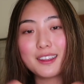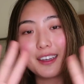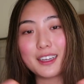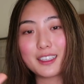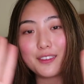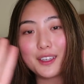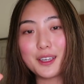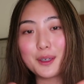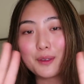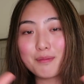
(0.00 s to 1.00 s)
in the next
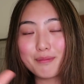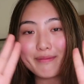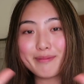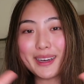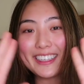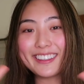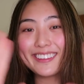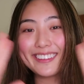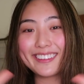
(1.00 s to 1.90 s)
video. Bye.